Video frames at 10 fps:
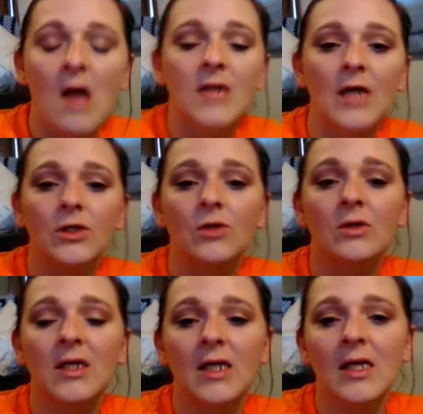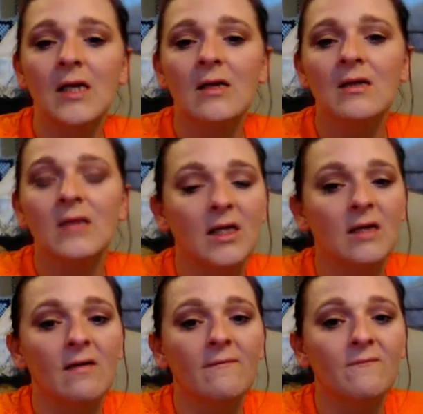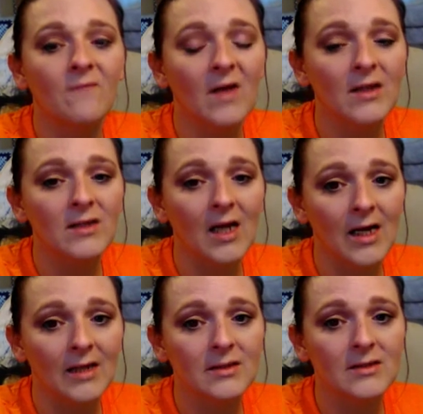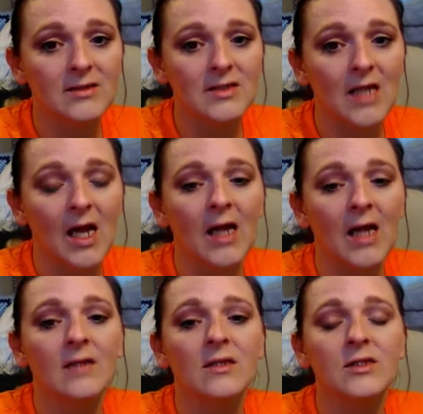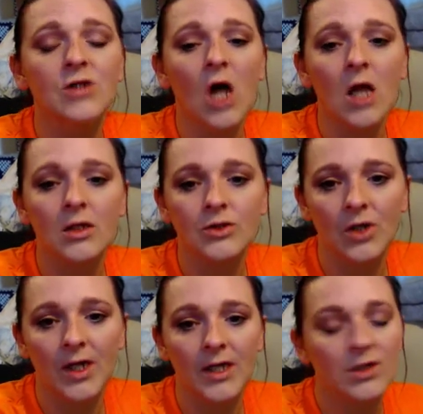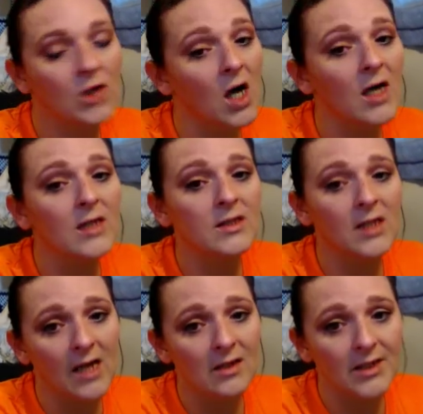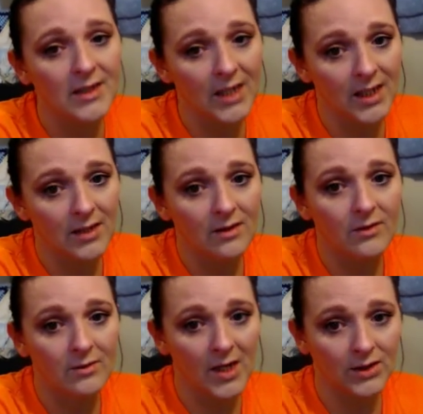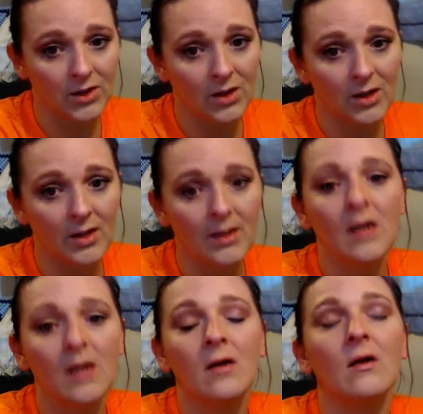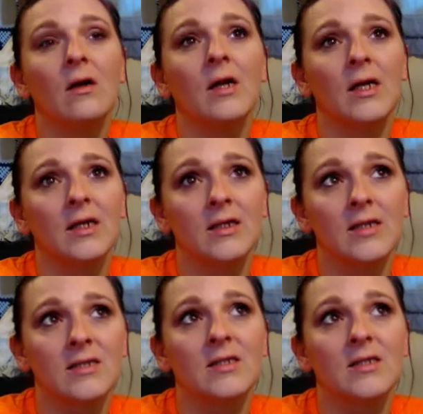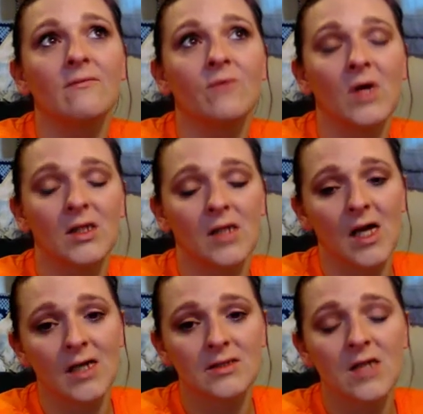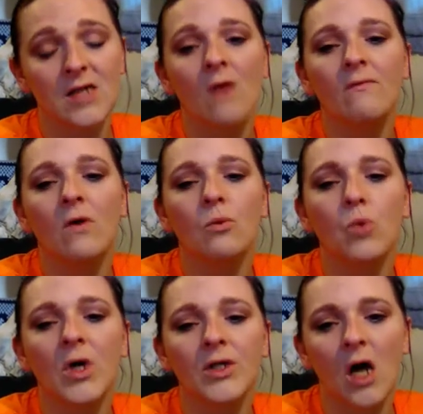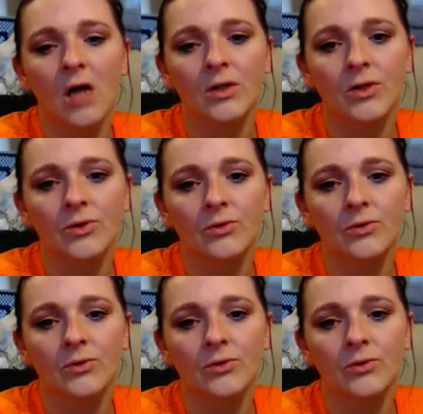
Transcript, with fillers: Now you can get the flood light, the Dollar Tree, not the LED, the regular incandescent floodlights, for $1. $1.